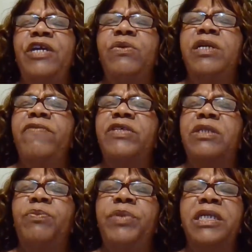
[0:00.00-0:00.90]
and you give
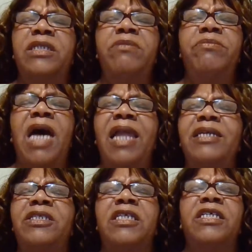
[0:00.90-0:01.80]
us wisdom,
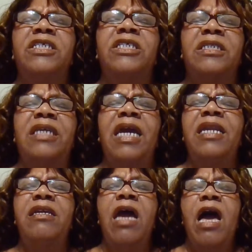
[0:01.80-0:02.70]
knowledge, and
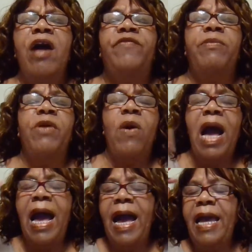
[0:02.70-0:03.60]
understanding from on
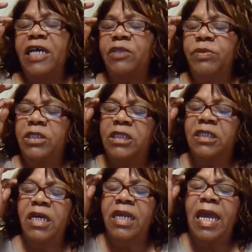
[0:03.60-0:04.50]
high as we
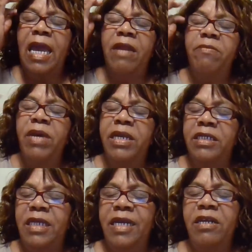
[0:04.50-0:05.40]
study and
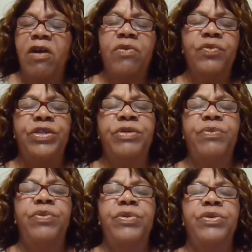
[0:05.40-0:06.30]
meditate on the
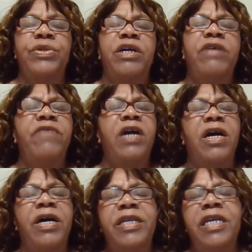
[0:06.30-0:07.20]
word of
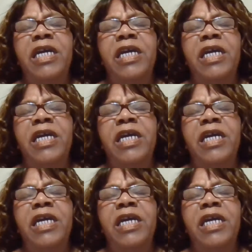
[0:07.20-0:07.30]
God.